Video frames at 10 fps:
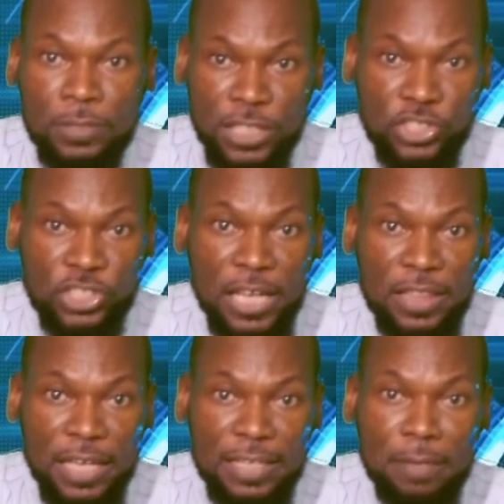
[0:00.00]
He
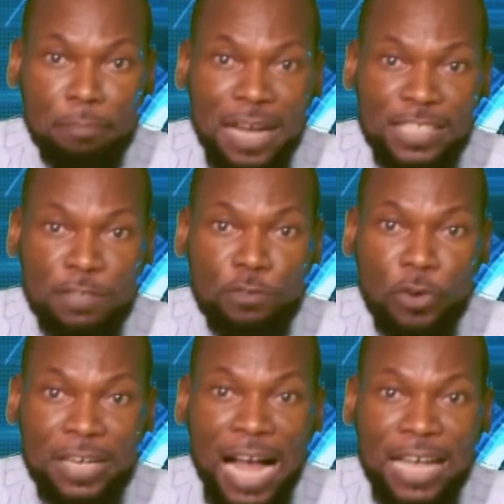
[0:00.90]
said that the massive
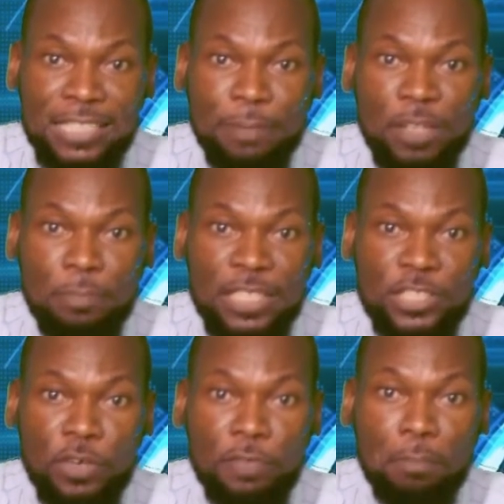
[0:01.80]
growing
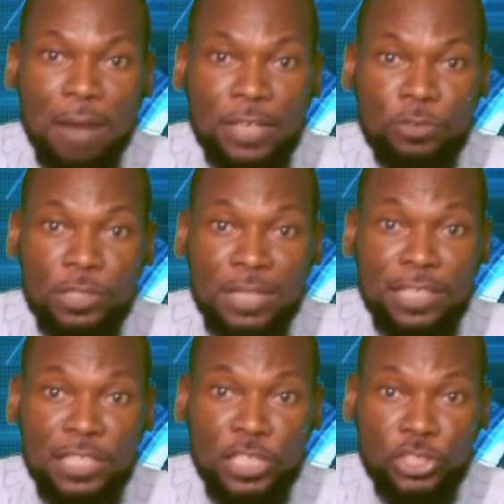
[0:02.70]
acceptability of Akpabio's
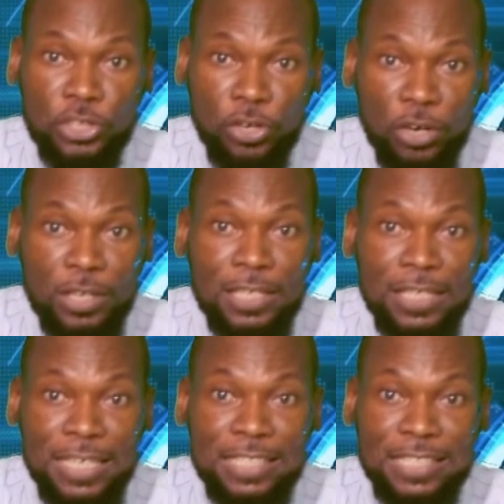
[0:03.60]
candidature
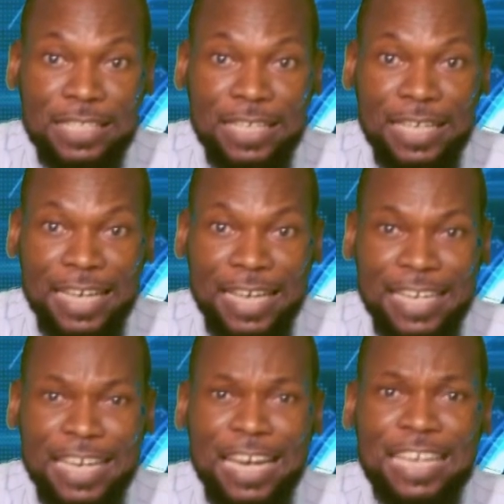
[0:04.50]
is
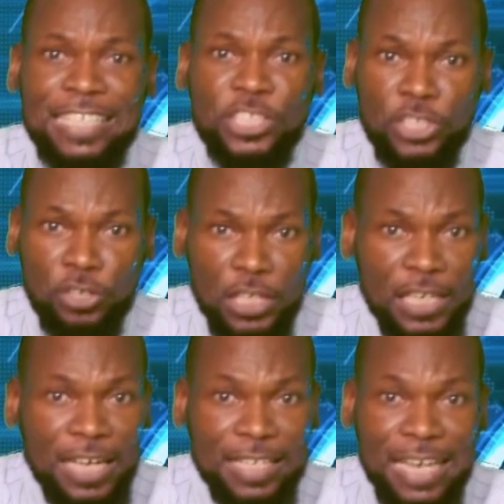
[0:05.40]
in an
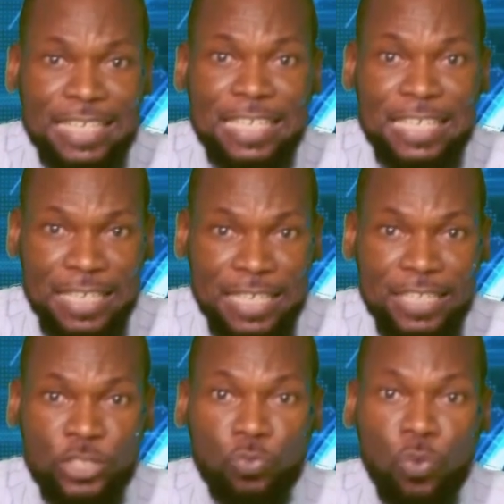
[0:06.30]
addition that he
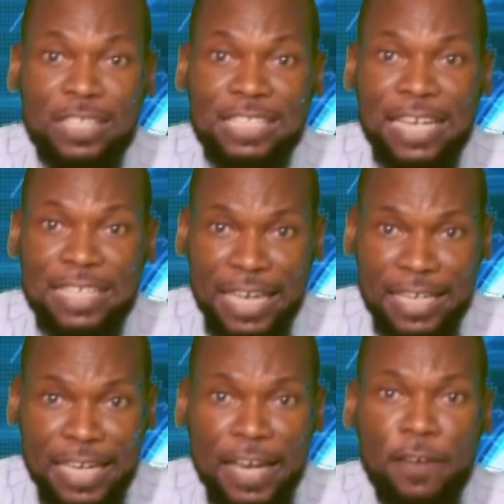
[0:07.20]
is once
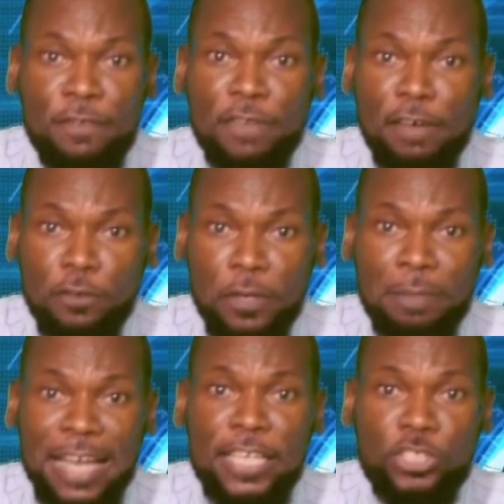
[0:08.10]
again
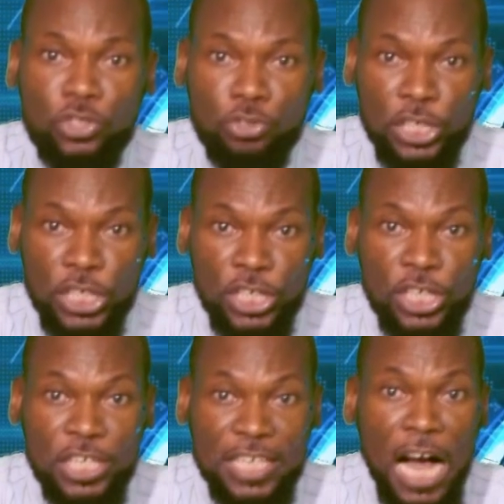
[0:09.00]
favored by history.
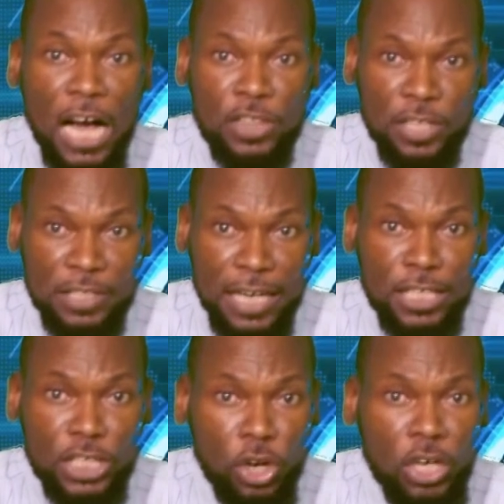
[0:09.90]
He added
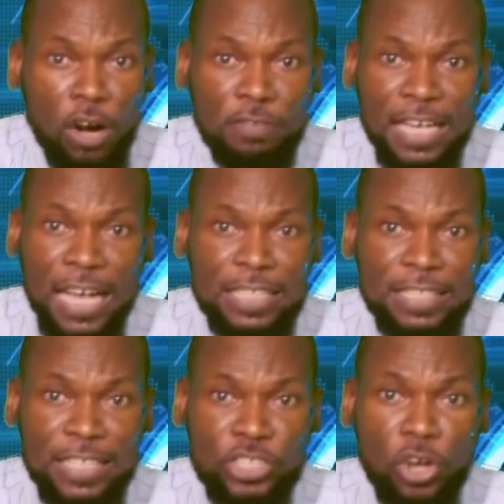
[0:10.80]
that none of the
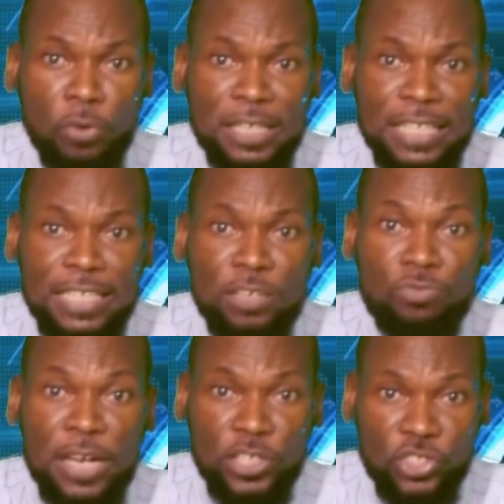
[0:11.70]
candidates currently in the
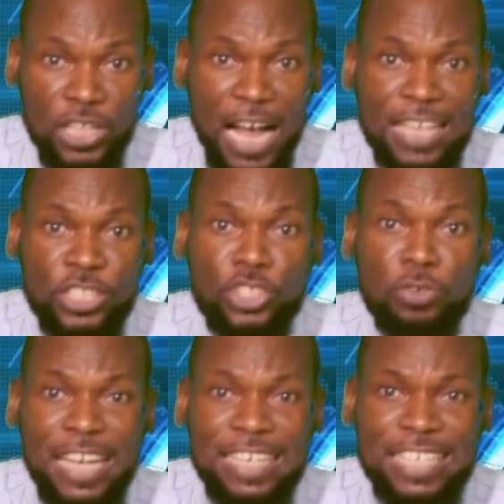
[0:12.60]
race has
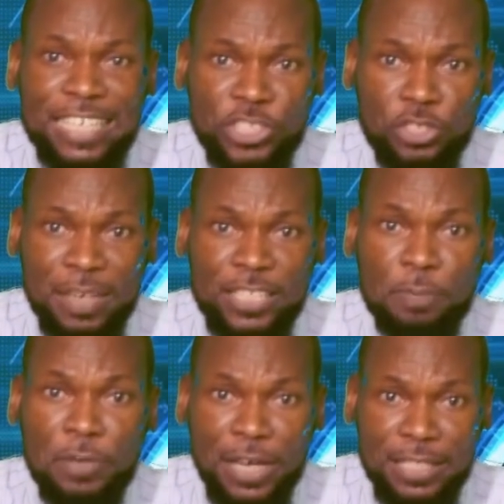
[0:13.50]
unique leadership
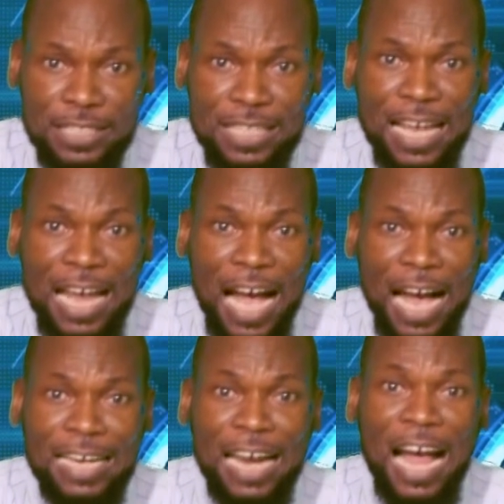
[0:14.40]
experience
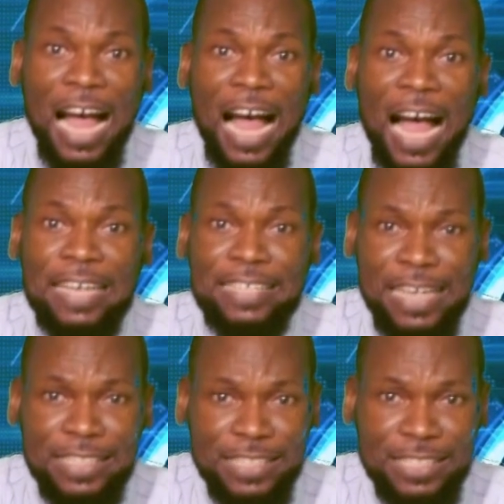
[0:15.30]
and
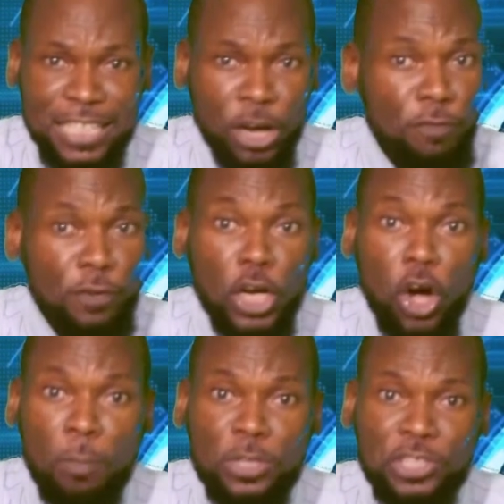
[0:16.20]
identity of
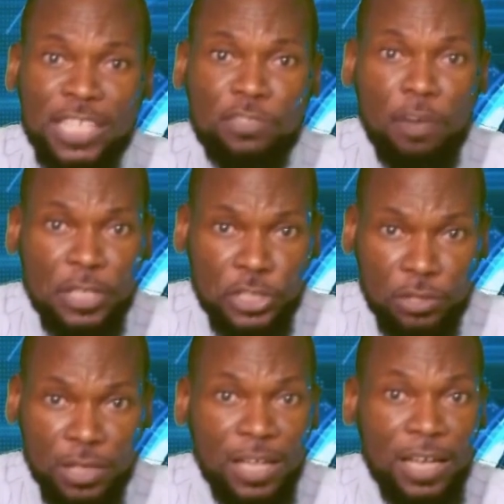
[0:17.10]
uncommon
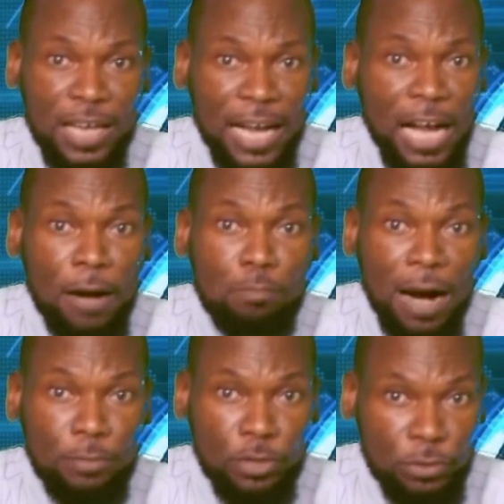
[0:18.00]
transformation like
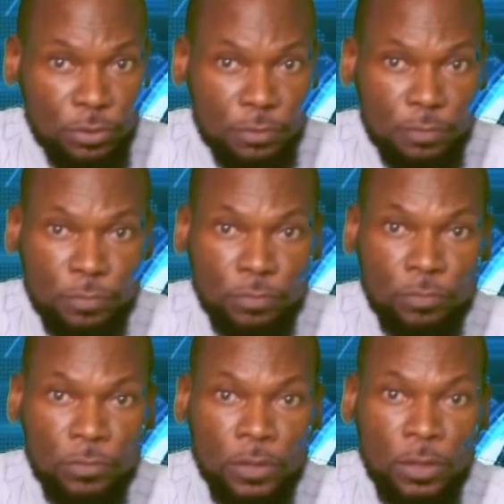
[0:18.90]
Akpabio.
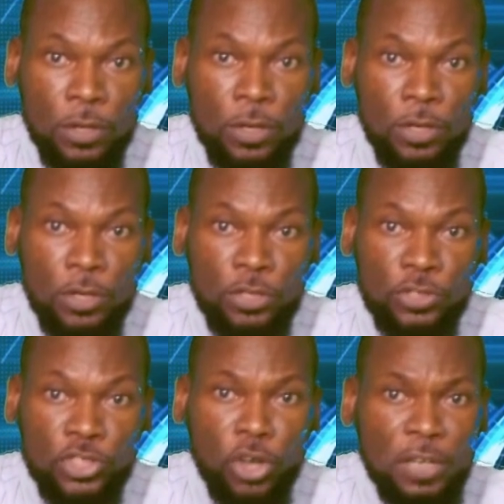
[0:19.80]

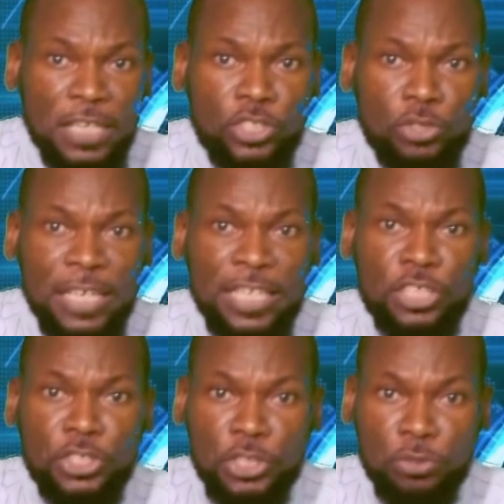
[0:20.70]
Turning to the
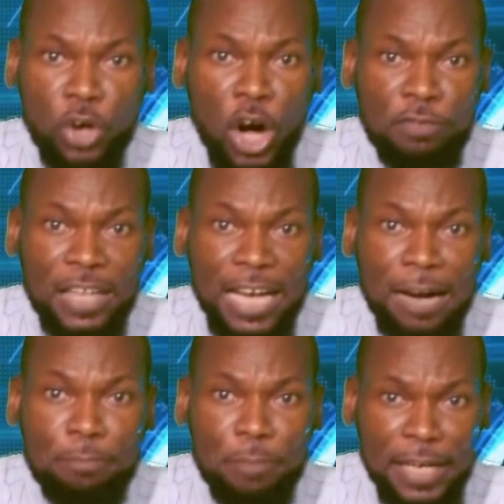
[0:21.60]
issue of the
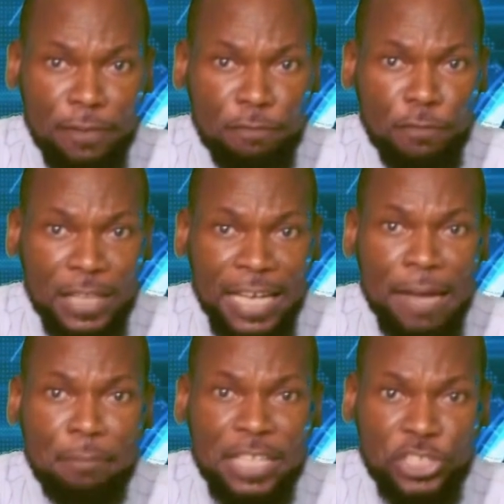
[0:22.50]
campaign for
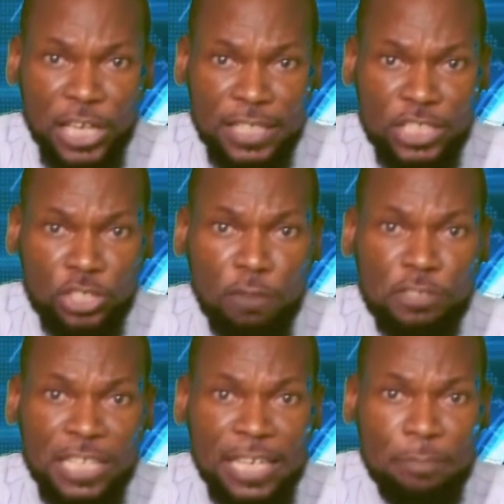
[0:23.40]
the emergence of
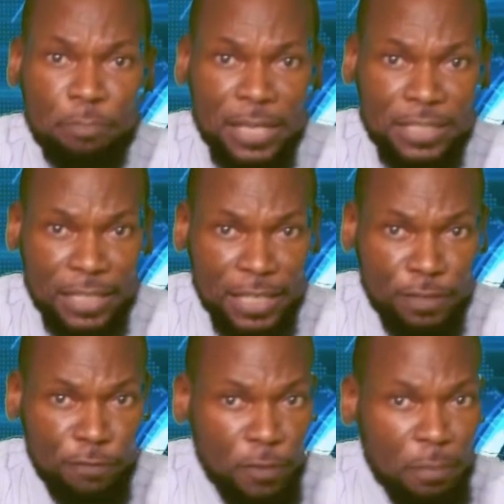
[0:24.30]
Senate
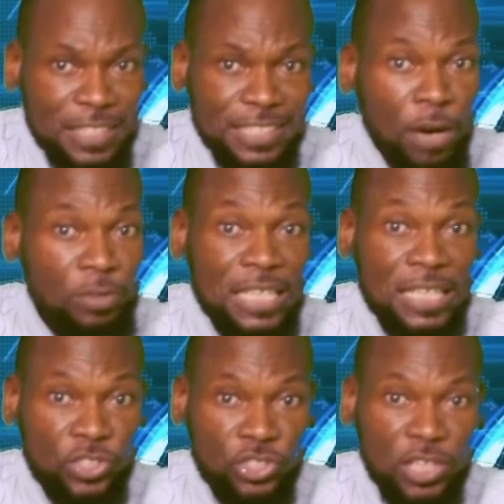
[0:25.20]
President from the
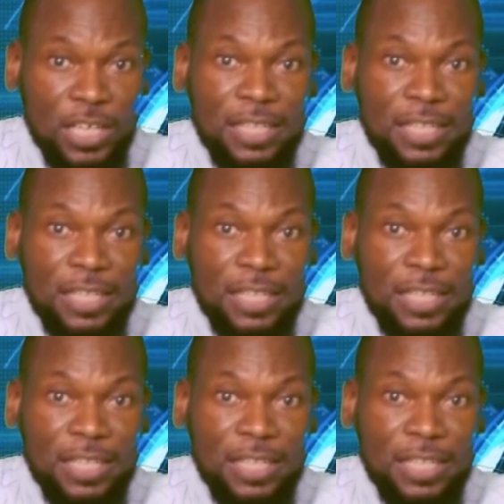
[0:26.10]
Southeast,